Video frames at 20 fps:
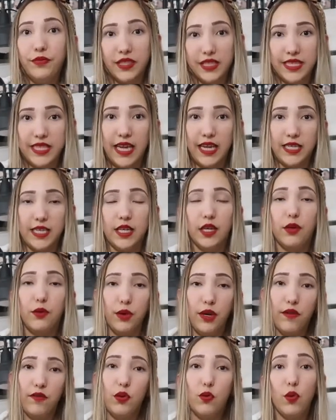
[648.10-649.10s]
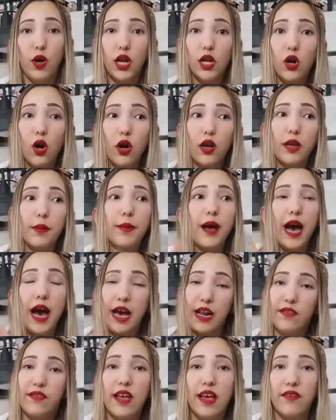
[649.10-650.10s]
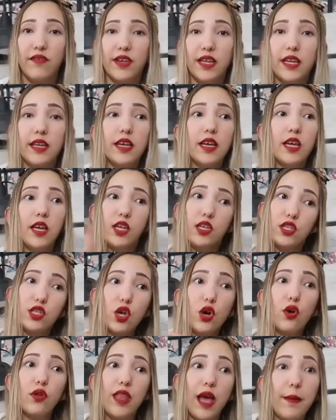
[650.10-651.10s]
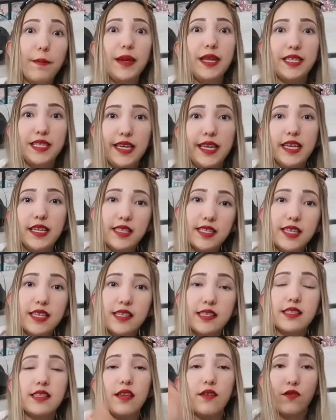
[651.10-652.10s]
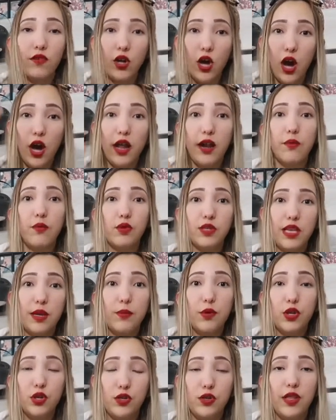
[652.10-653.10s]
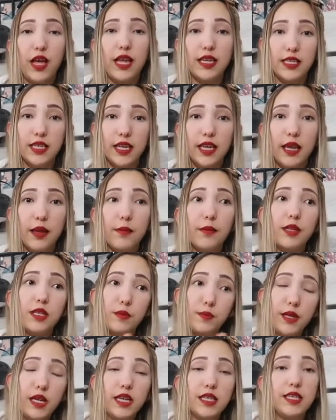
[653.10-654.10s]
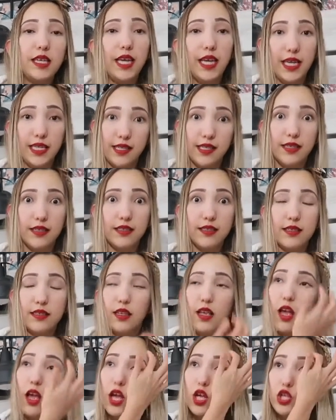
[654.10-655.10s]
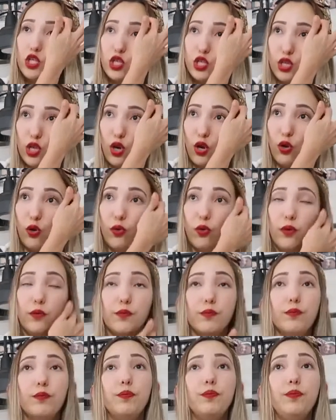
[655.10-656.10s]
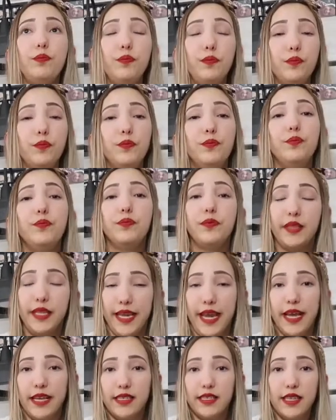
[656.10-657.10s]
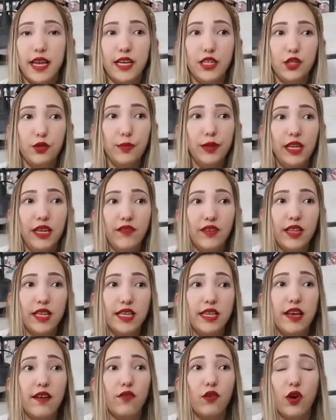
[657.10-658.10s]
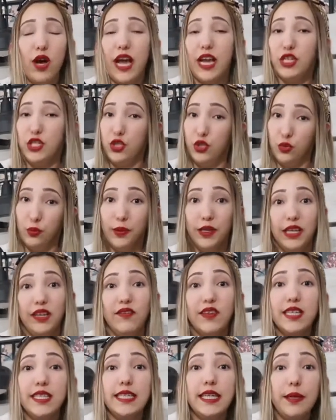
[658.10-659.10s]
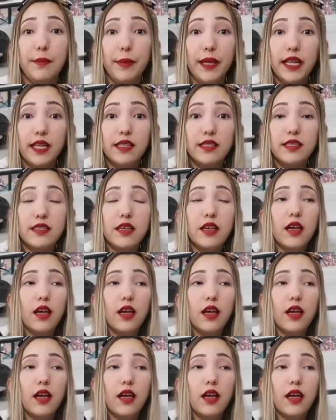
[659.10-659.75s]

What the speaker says: Satan, or whatever you want to call him, out of heaven. So that means he exists. If God was able to do that to him, it's because he exists. So yes, I do believe in the devil. I do believe in demons.